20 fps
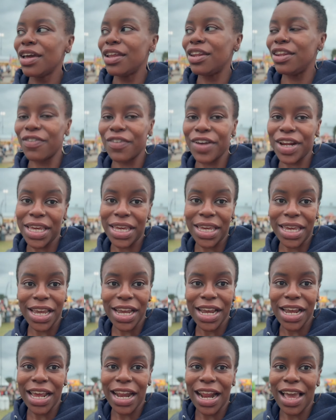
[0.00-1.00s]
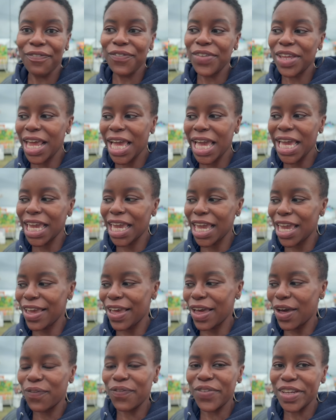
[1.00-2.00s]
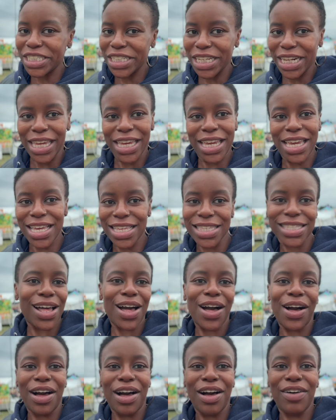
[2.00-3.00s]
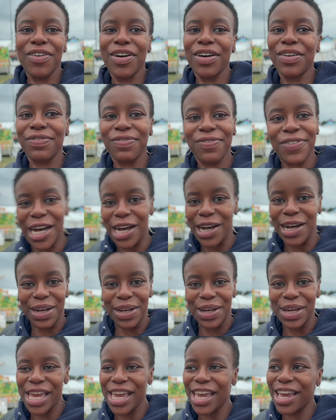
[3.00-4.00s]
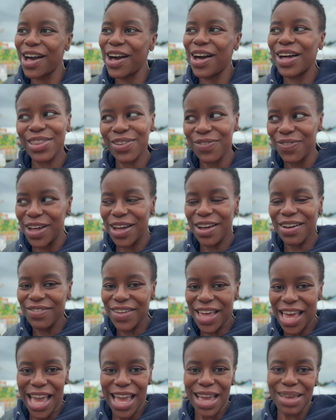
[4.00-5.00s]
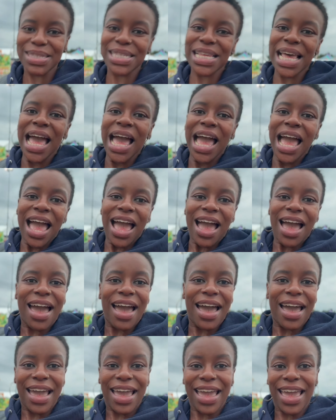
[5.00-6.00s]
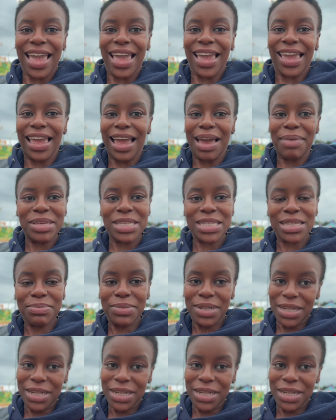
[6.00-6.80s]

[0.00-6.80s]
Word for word: during the year, and I feel like it officially kicks off fall and all the fall vibes. I got me some